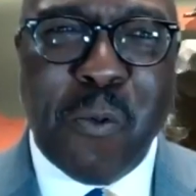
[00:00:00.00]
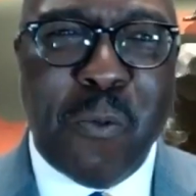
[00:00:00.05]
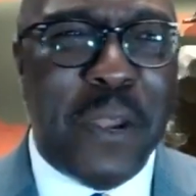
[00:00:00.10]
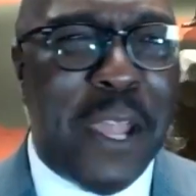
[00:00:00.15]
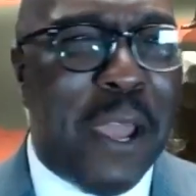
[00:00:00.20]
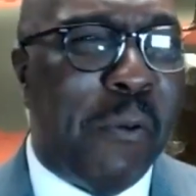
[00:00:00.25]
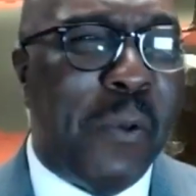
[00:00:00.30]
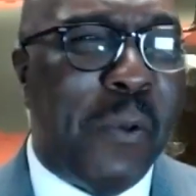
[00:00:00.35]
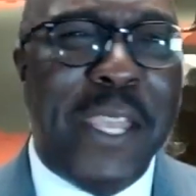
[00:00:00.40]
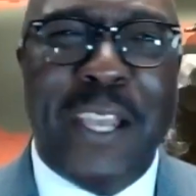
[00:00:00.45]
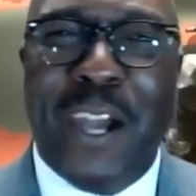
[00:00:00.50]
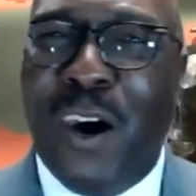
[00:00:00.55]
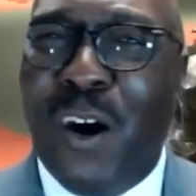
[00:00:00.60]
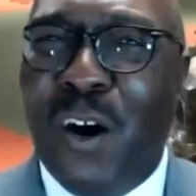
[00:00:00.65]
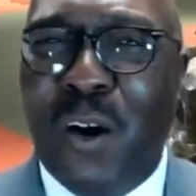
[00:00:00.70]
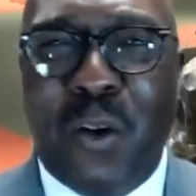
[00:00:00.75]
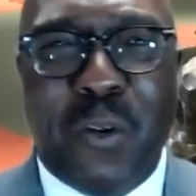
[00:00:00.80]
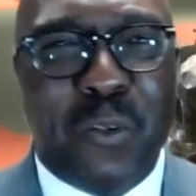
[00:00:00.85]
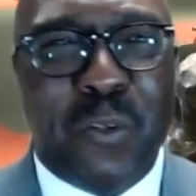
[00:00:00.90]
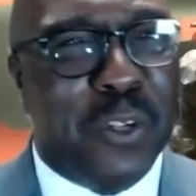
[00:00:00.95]
Now, we
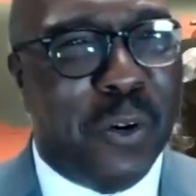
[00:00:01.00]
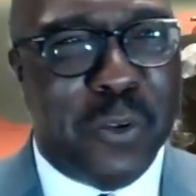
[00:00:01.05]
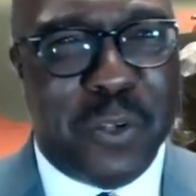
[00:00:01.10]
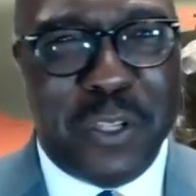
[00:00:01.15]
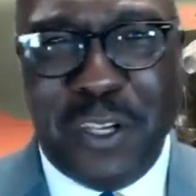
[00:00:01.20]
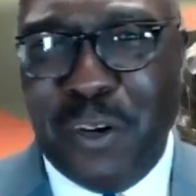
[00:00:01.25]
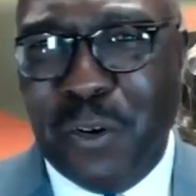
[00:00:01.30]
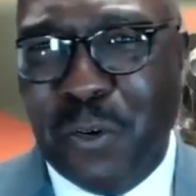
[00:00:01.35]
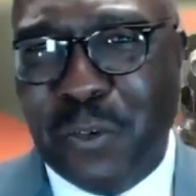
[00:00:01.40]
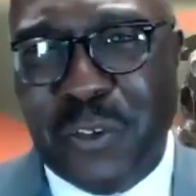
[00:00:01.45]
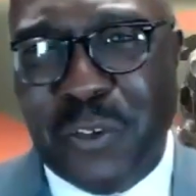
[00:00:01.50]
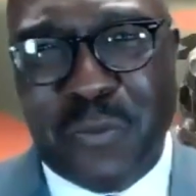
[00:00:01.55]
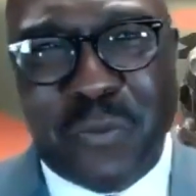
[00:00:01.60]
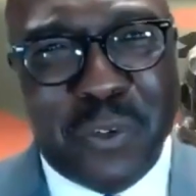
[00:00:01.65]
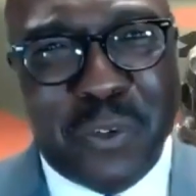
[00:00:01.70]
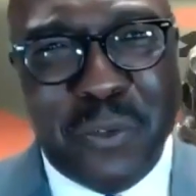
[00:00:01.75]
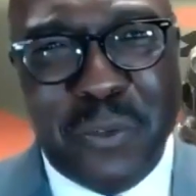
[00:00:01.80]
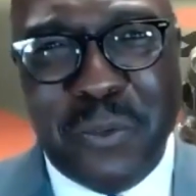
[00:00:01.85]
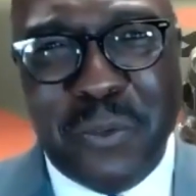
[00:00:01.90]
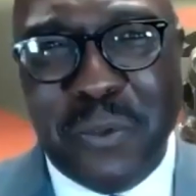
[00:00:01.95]
all know the golden
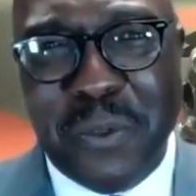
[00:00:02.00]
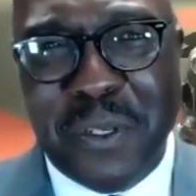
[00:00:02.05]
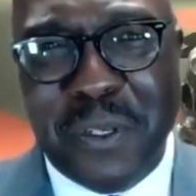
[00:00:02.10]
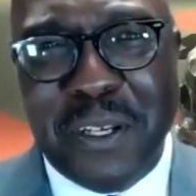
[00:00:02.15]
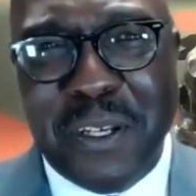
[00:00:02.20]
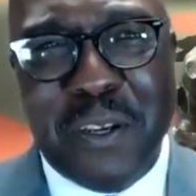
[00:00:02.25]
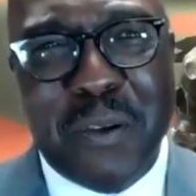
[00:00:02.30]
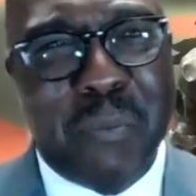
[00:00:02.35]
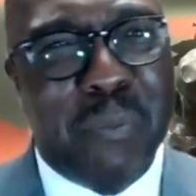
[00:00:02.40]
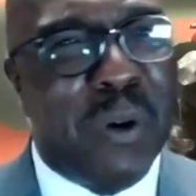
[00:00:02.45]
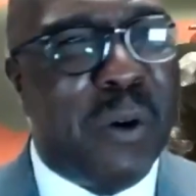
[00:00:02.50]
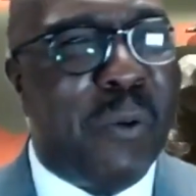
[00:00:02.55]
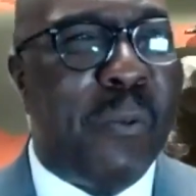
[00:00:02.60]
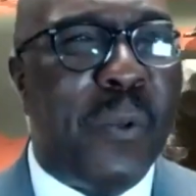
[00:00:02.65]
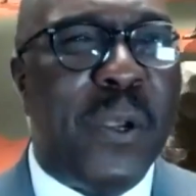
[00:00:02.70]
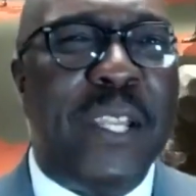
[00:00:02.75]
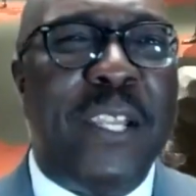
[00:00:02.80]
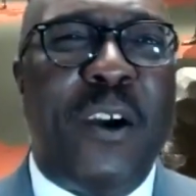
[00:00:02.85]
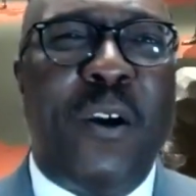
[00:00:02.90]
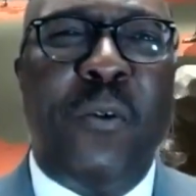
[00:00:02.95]
rule, but
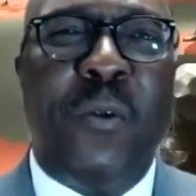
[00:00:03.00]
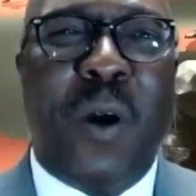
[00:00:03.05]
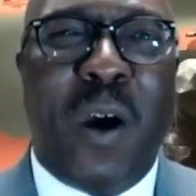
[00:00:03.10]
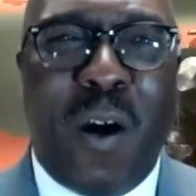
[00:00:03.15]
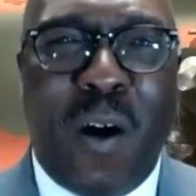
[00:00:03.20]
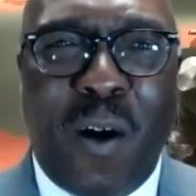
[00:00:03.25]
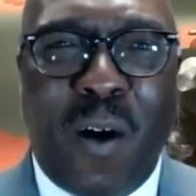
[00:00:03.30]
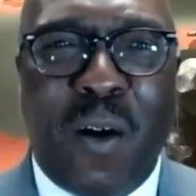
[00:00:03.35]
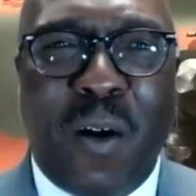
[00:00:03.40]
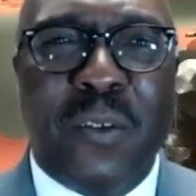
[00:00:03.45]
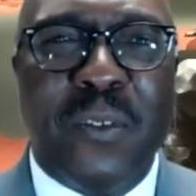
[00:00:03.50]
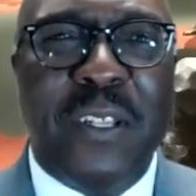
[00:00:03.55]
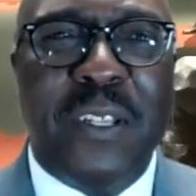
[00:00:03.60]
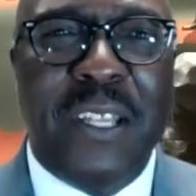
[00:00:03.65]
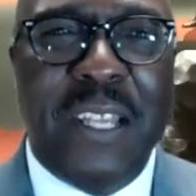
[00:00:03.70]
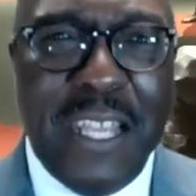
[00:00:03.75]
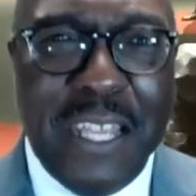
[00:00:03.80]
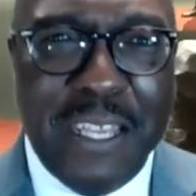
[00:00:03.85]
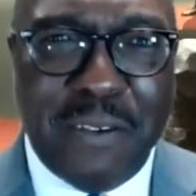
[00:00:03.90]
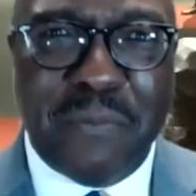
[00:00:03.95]
we don't all
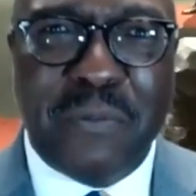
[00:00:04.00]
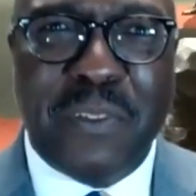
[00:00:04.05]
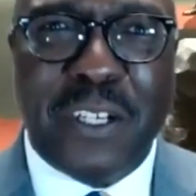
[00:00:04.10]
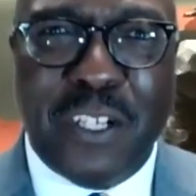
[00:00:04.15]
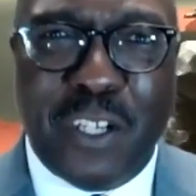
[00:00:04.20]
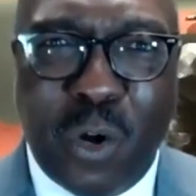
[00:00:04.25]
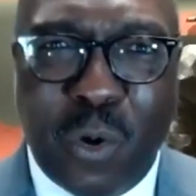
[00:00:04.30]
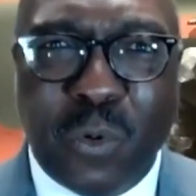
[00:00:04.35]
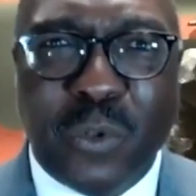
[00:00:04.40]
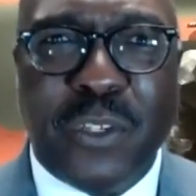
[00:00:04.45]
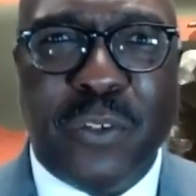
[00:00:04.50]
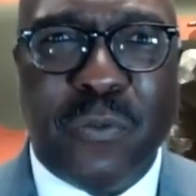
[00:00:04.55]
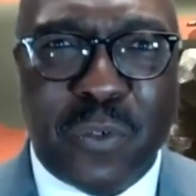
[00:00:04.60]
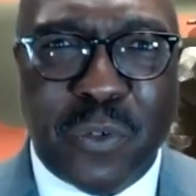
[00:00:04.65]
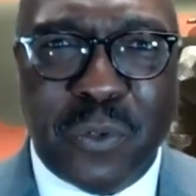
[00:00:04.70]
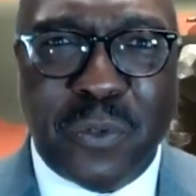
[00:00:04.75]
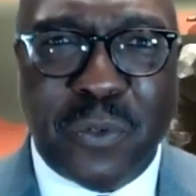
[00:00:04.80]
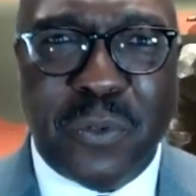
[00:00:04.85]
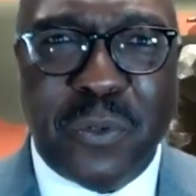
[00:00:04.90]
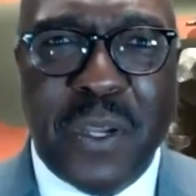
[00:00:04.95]
live the golden
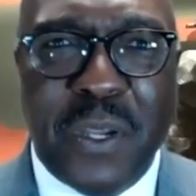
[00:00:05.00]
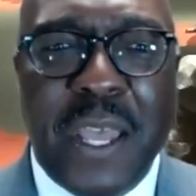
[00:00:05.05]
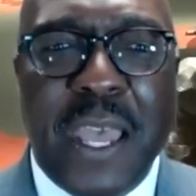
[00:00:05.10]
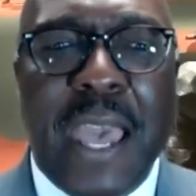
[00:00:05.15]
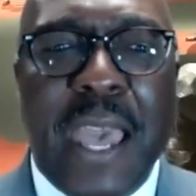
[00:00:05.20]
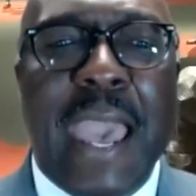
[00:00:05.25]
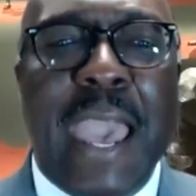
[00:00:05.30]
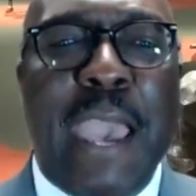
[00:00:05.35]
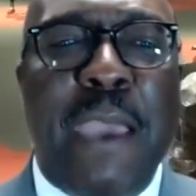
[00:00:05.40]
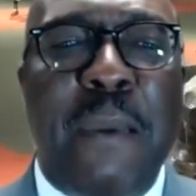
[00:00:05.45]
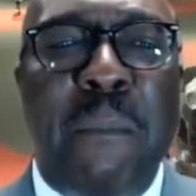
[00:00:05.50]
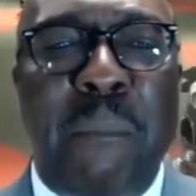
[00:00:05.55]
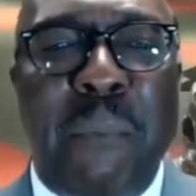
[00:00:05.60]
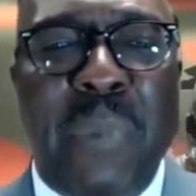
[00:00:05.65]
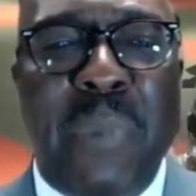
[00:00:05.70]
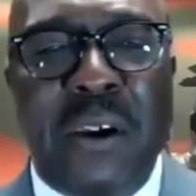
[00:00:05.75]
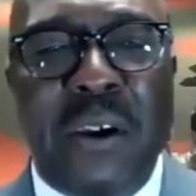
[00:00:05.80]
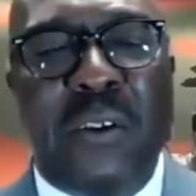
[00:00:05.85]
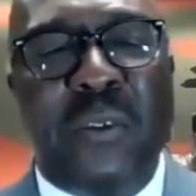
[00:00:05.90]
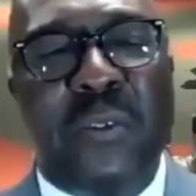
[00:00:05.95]
rule. And
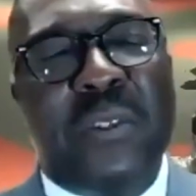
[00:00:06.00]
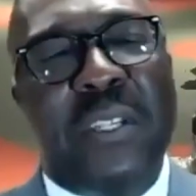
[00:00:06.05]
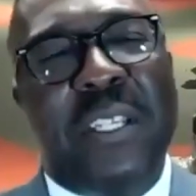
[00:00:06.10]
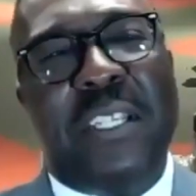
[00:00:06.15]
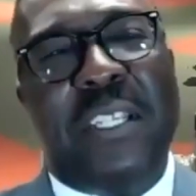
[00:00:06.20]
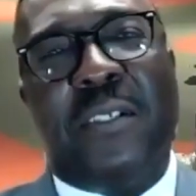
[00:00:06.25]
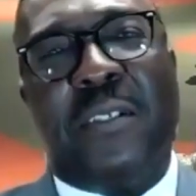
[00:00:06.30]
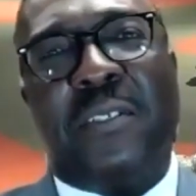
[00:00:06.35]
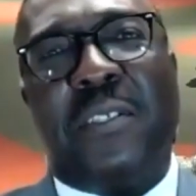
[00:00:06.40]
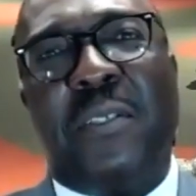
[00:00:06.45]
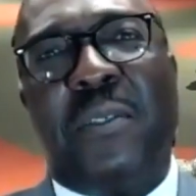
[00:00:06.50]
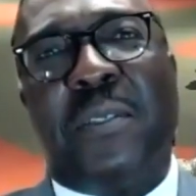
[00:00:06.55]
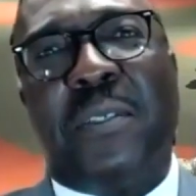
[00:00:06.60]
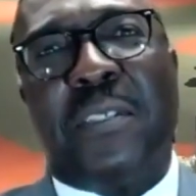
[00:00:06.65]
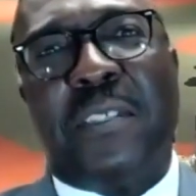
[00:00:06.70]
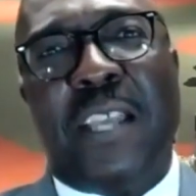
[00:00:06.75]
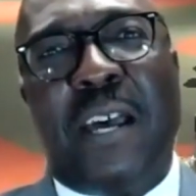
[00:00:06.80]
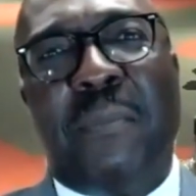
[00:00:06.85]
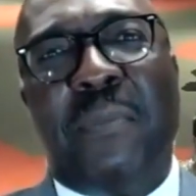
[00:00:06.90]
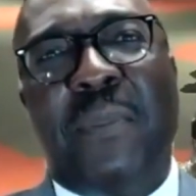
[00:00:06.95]
Buck O'Neill took
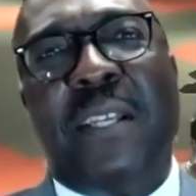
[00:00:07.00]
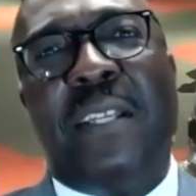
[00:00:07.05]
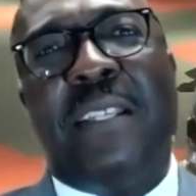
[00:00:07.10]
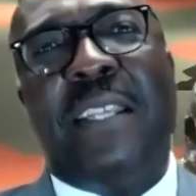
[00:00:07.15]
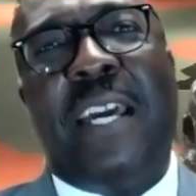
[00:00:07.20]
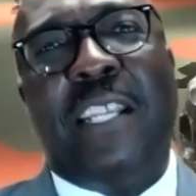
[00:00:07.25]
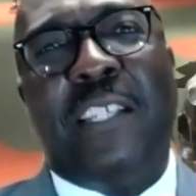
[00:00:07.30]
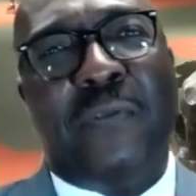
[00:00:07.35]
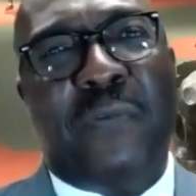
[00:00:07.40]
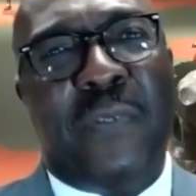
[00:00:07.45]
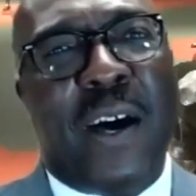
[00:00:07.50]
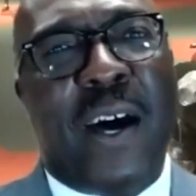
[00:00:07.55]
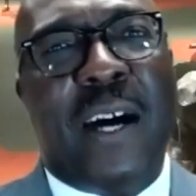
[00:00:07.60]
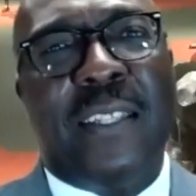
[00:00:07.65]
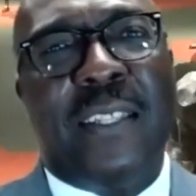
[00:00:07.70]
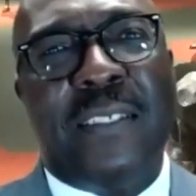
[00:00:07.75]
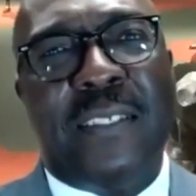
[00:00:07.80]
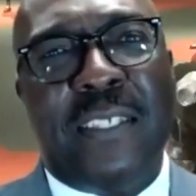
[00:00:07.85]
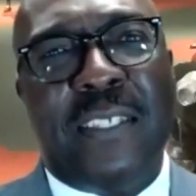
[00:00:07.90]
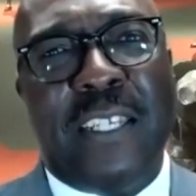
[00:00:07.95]
something that his
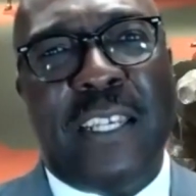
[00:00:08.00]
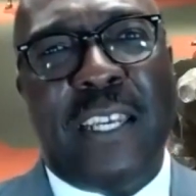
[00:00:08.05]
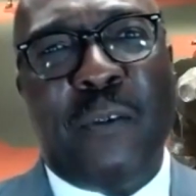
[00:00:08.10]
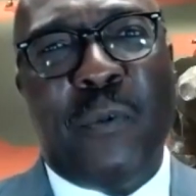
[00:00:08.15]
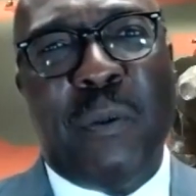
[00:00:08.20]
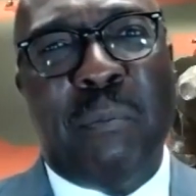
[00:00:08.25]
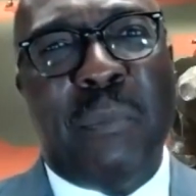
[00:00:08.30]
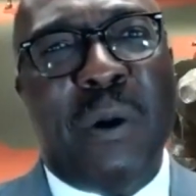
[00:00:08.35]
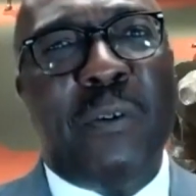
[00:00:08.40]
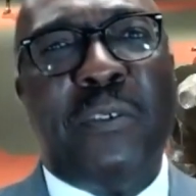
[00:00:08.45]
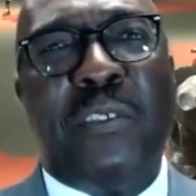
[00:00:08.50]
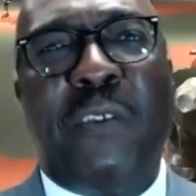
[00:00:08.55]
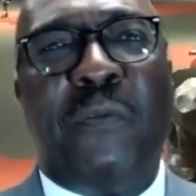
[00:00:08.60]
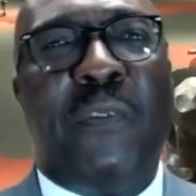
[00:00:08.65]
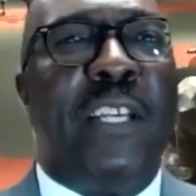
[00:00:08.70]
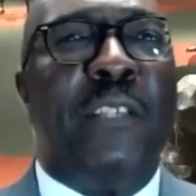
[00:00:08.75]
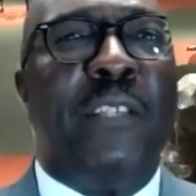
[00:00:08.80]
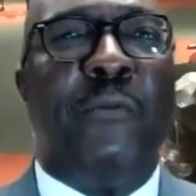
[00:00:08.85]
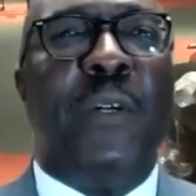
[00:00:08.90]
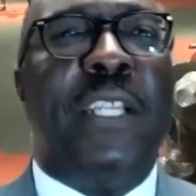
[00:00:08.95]
father said when most of
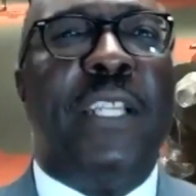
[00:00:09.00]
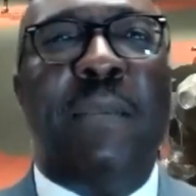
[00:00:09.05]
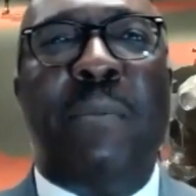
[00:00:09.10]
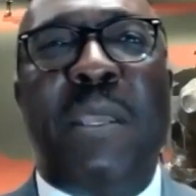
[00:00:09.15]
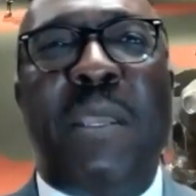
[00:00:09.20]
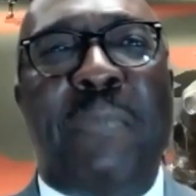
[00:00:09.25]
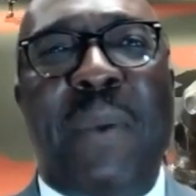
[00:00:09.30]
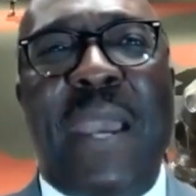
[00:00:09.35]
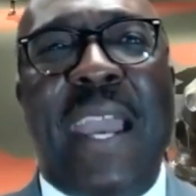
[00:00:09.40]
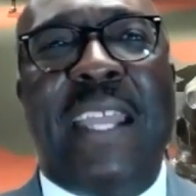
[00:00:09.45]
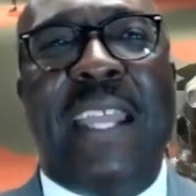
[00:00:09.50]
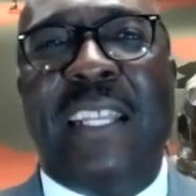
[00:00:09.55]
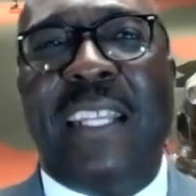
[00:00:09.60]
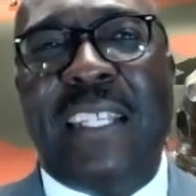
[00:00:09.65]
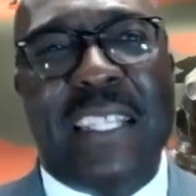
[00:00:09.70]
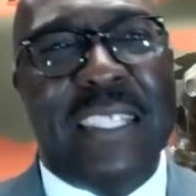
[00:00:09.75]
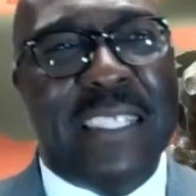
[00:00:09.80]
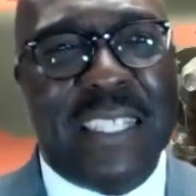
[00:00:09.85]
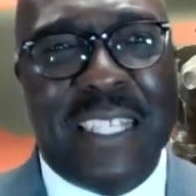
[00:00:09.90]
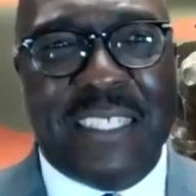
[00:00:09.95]
us wouldn't even be paying
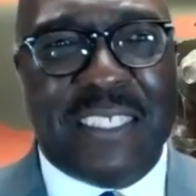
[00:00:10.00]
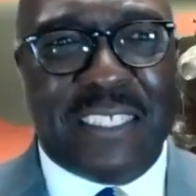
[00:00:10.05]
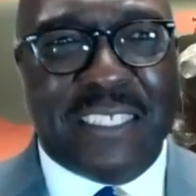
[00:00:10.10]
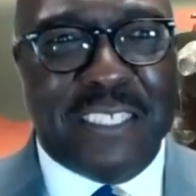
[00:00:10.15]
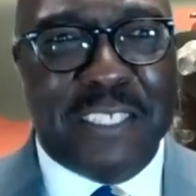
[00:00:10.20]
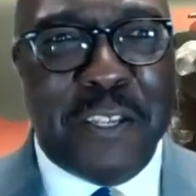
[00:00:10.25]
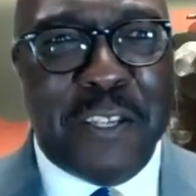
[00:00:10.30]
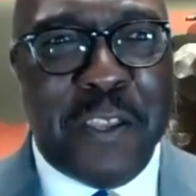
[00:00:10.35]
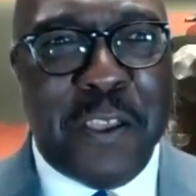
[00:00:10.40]
any attention.